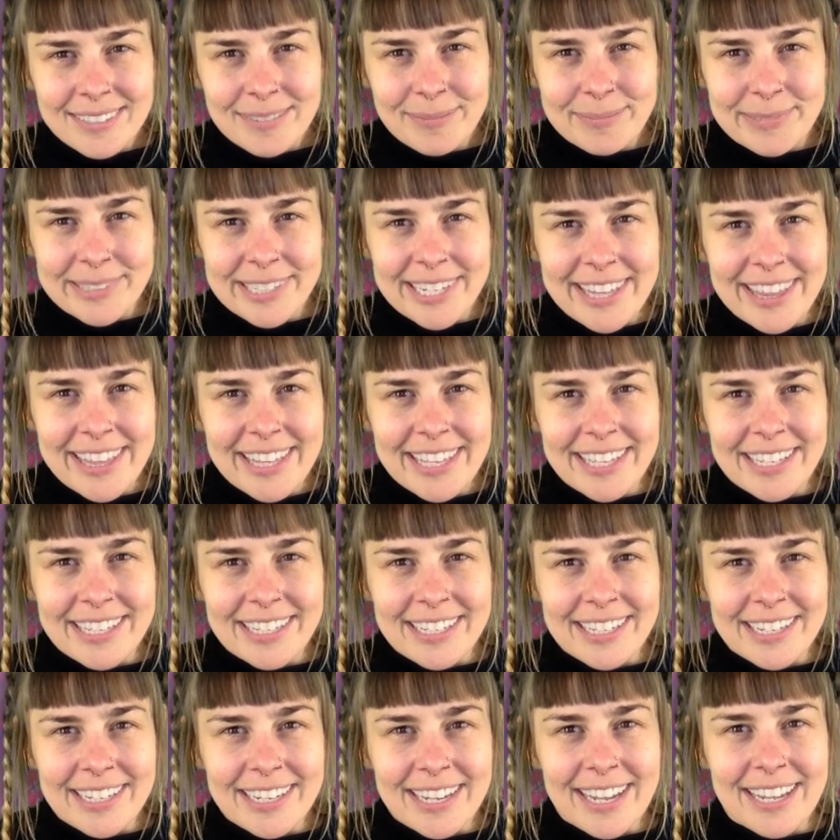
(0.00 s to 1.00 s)
Breathe
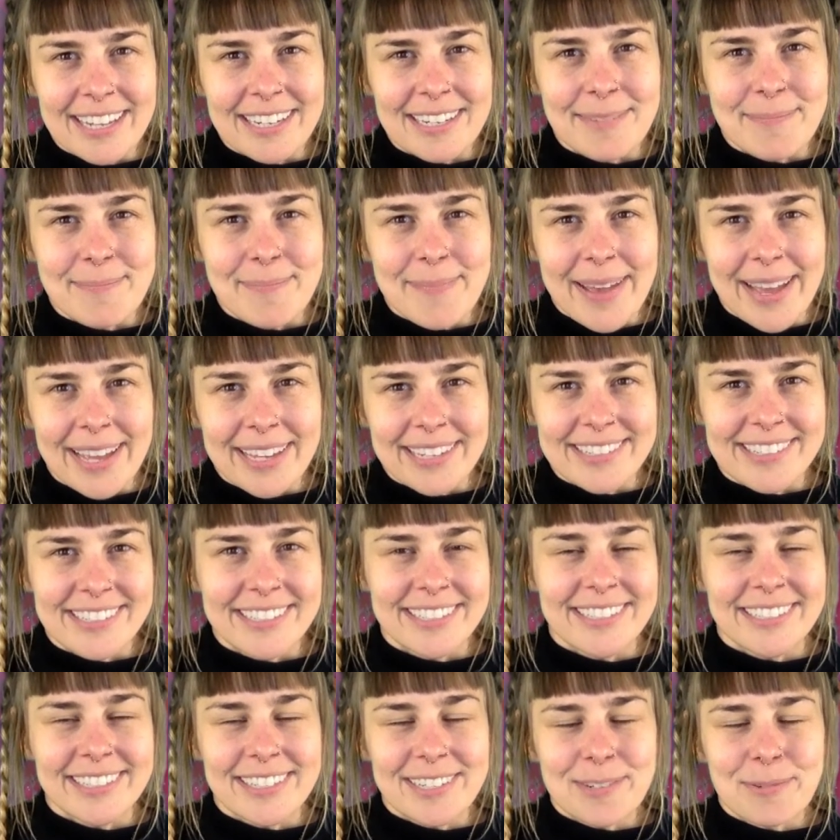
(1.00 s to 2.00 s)
in and
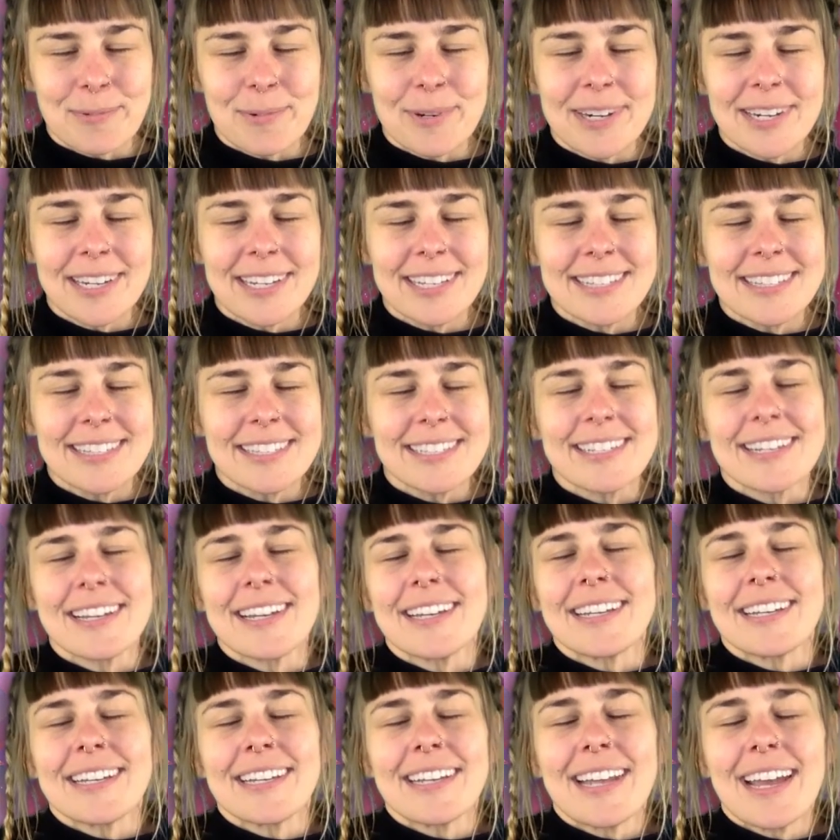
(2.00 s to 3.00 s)
imagine your work is
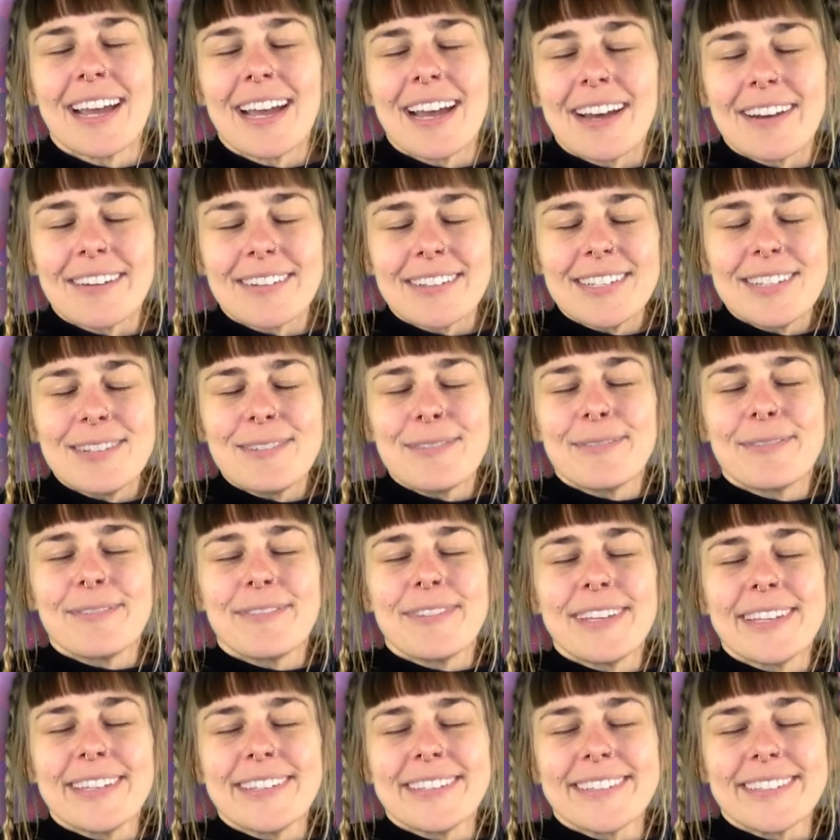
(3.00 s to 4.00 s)
done. How do you
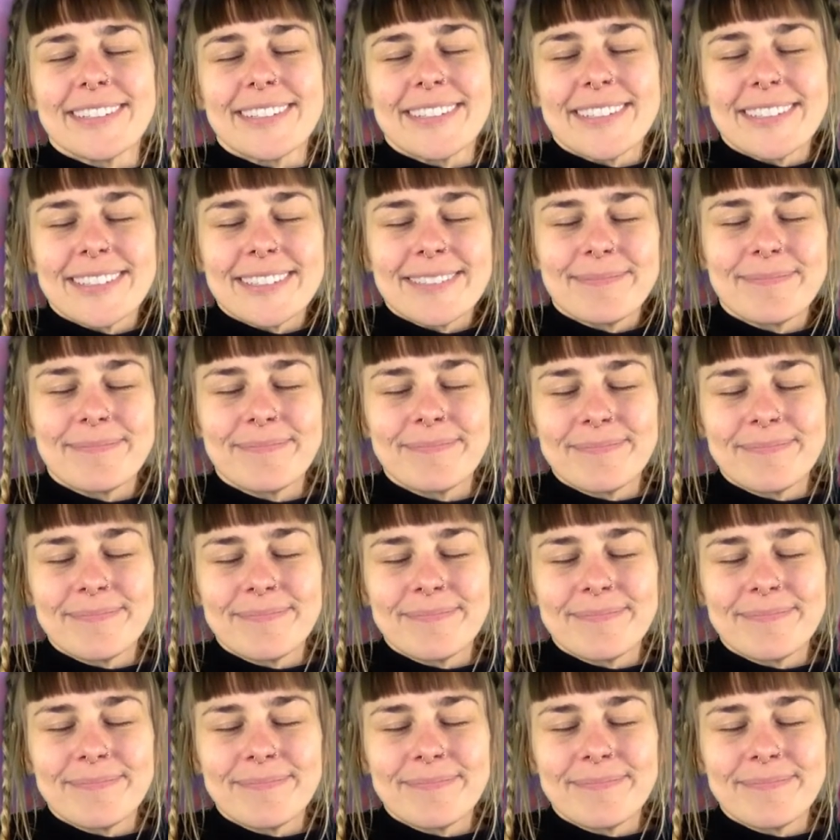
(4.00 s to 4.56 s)
feel?